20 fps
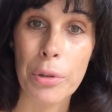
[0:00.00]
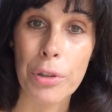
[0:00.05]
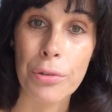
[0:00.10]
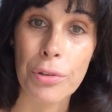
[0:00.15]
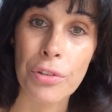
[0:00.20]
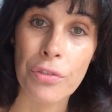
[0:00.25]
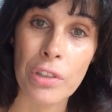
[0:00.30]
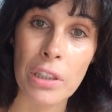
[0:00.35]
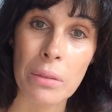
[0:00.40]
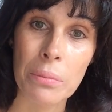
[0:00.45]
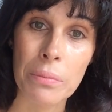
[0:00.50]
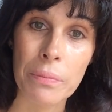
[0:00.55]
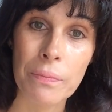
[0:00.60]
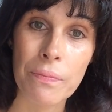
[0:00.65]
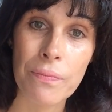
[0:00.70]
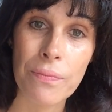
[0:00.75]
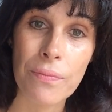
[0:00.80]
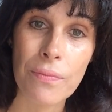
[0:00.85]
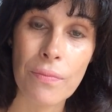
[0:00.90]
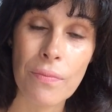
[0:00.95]
Peruvian
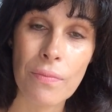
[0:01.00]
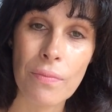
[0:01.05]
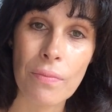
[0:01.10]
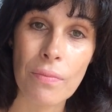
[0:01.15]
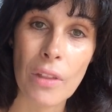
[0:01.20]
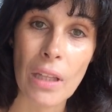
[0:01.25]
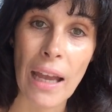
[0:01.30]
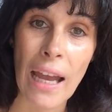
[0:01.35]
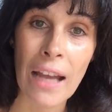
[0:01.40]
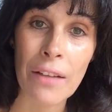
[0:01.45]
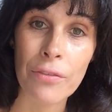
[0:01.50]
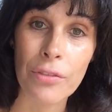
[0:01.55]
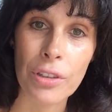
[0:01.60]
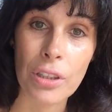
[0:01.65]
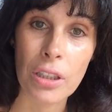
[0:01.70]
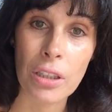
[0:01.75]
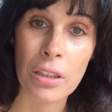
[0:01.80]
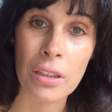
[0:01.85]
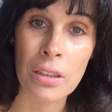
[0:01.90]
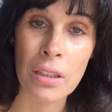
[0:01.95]

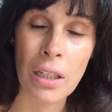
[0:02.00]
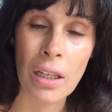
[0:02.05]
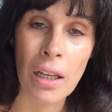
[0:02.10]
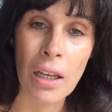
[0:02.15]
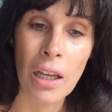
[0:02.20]
advocate,